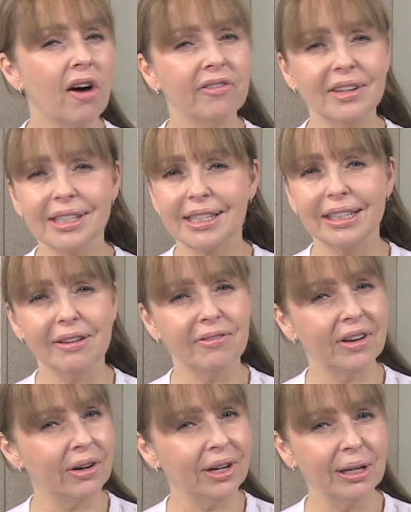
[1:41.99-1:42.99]
obviously
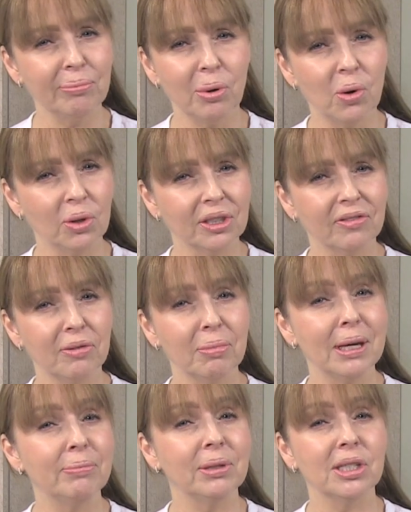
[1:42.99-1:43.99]
very important for
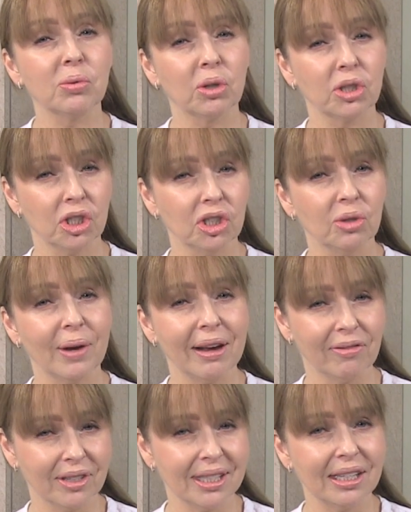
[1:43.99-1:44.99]
people, is what you do
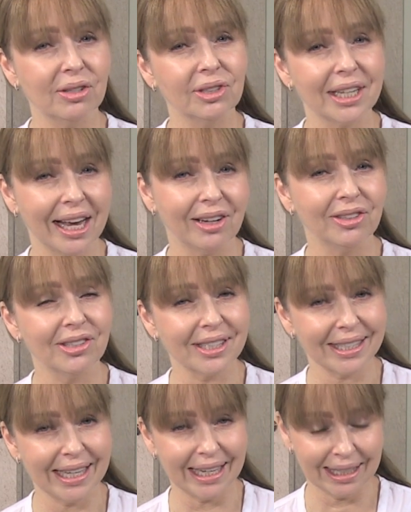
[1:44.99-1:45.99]
every single day on your
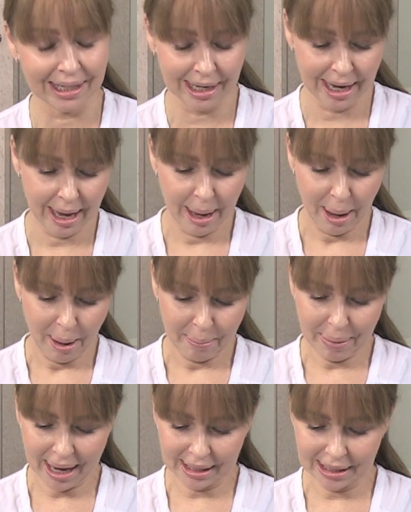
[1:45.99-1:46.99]
skin.
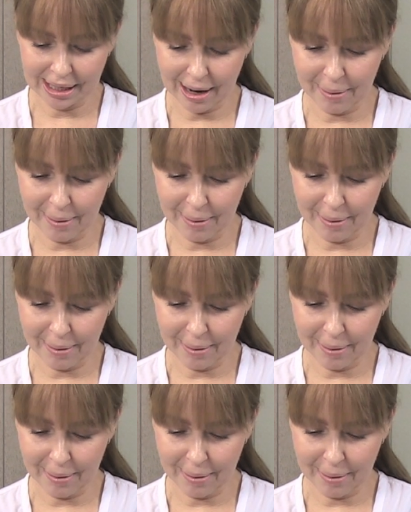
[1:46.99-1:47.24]
But